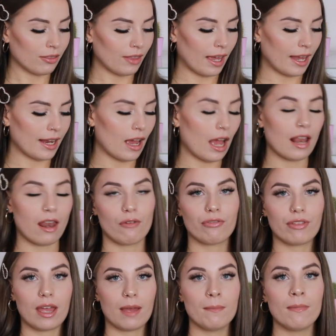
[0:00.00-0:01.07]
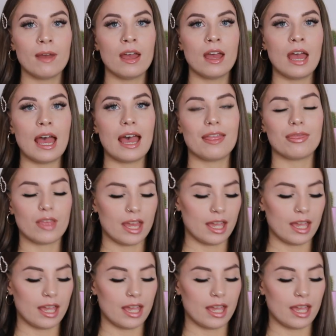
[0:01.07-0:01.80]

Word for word: I love them, and